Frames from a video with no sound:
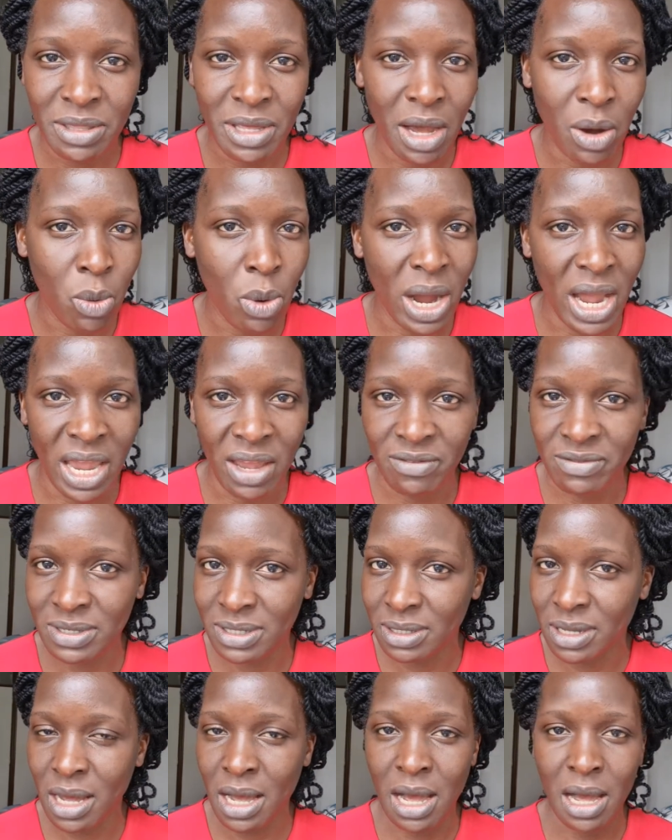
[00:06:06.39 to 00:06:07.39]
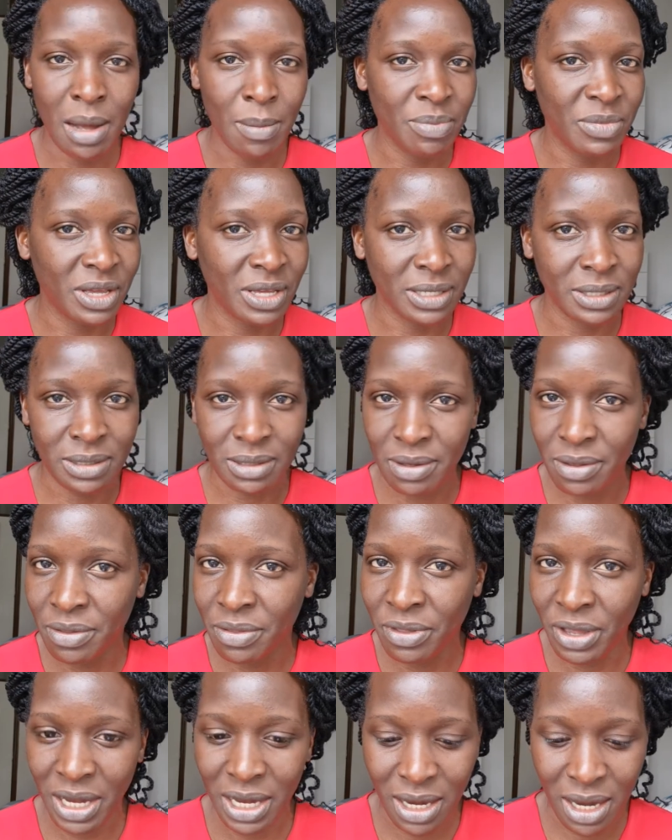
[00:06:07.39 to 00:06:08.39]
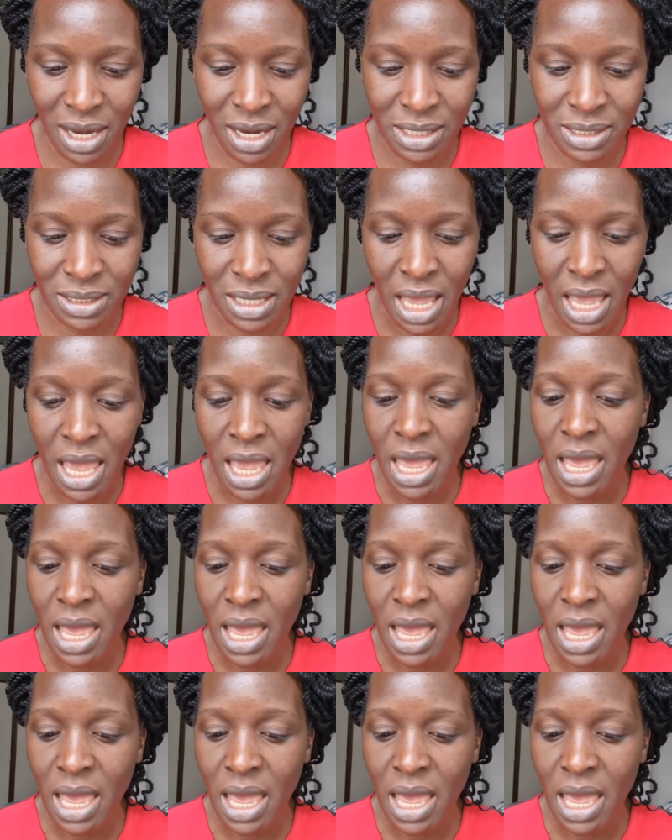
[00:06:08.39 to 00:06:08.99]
their wives, um, there's their kids.